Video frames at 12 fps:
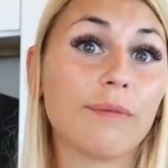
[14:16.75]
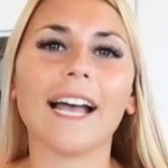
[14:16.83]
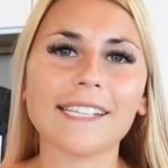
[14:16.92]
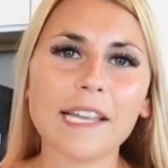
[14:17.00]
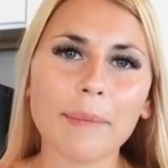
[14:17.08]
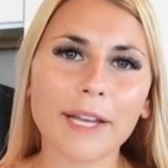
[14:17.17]

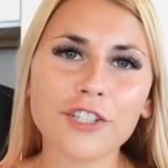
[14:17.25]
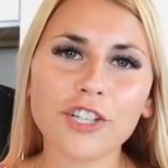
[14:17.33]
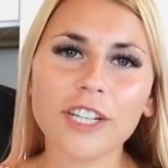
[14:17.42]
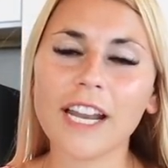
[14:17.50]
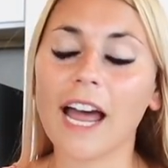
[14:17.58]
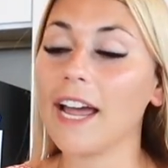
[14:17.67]
As I
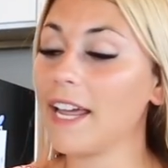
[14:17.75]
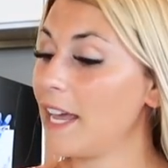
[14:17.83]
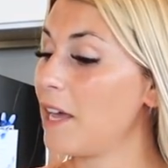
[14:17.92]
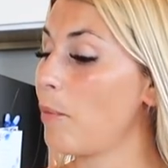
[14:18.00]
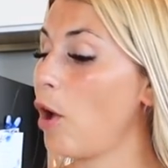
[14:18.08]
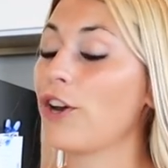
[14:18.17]
mentioned, I
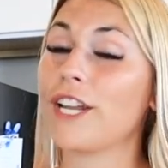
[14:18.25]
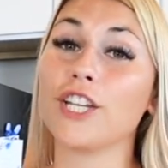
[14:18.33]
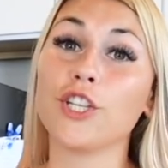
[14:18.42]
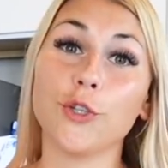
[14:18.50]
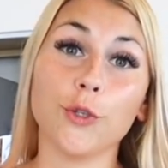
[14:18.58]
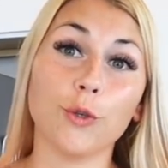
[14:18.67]
am on a
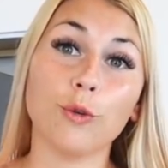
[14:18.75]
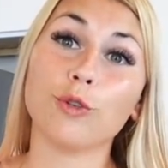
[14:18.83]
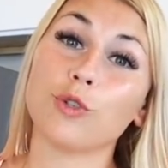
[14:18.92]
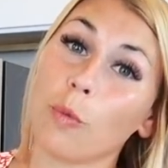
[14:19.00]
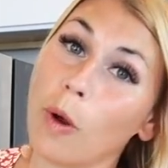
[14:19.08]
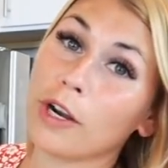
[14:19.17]

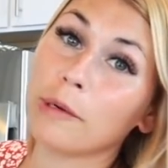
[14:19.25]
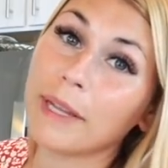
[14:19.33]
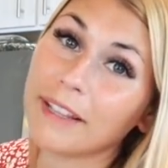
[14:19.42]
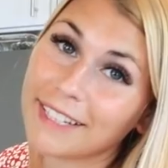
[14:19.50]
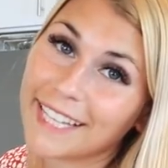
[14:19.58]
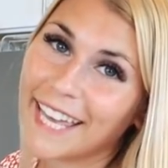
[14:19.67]
huge
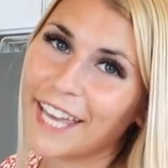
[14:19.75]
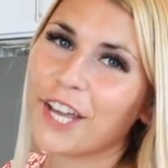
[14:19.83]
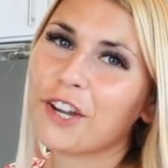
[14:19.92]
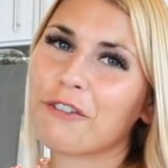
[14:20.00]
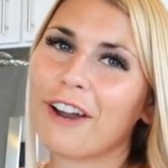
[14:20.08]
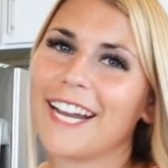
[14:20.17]
watermelon
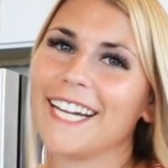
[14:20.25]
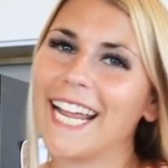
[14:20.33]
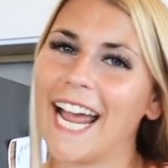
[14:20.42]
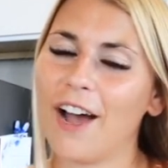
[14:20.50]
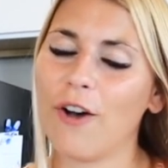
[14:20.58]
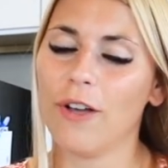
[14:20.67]
kick right
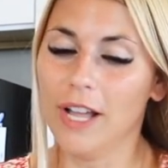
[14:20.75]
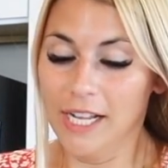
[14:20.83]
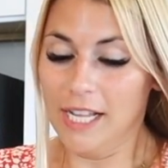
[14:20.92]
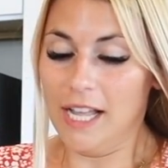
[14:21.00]
now.